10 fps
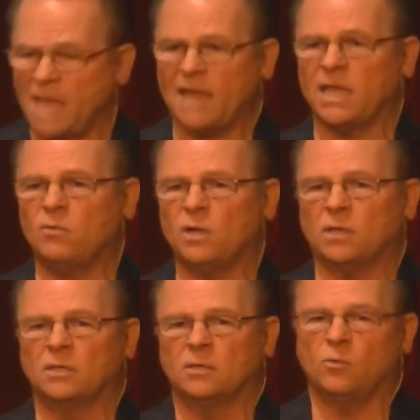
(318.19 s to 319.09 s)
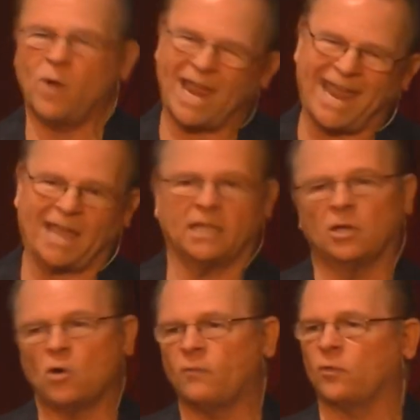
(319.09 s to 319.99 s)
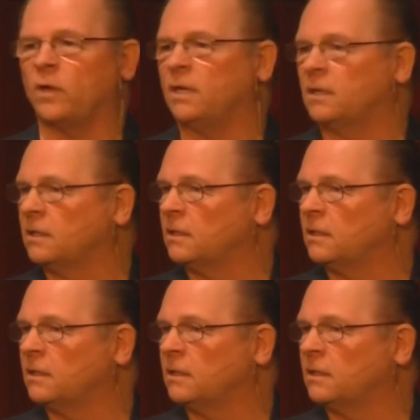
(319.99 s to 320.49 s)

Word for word: Yeah, they will. Wham! Get over it.